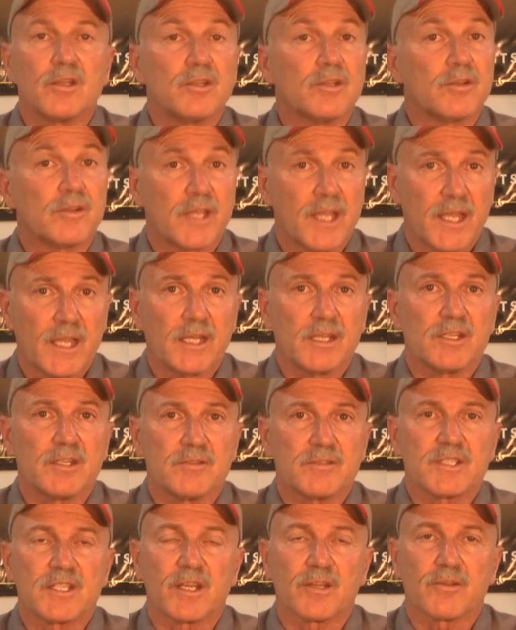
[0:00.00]
you can
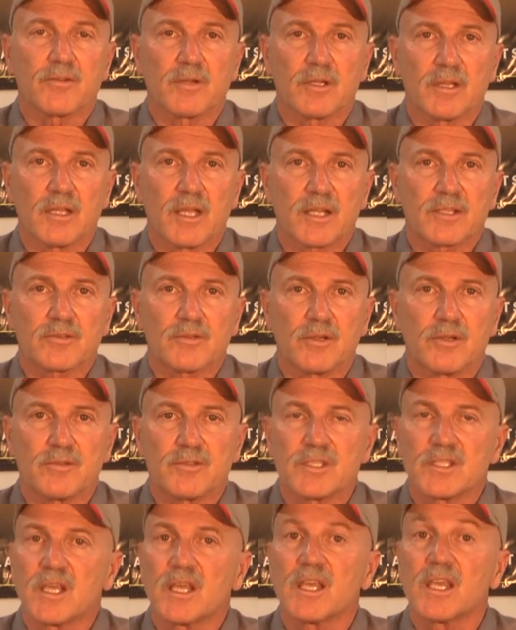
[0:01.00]
use other
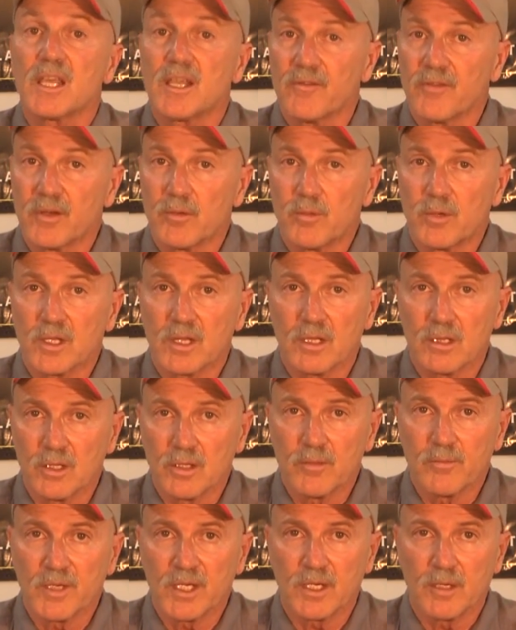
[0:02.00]
electrodes even with
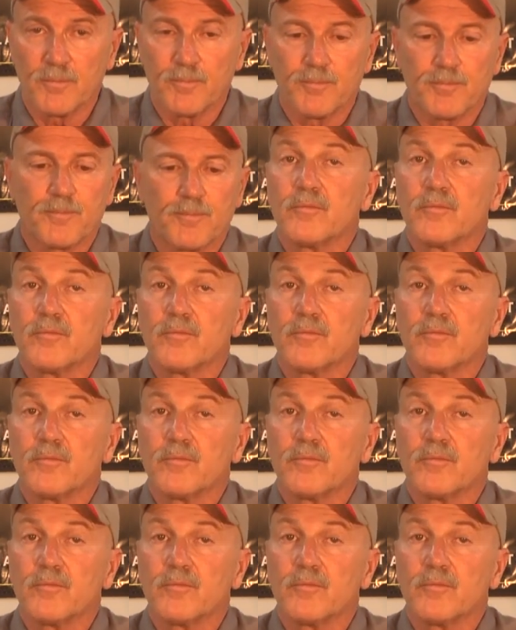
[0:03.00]
aluminum.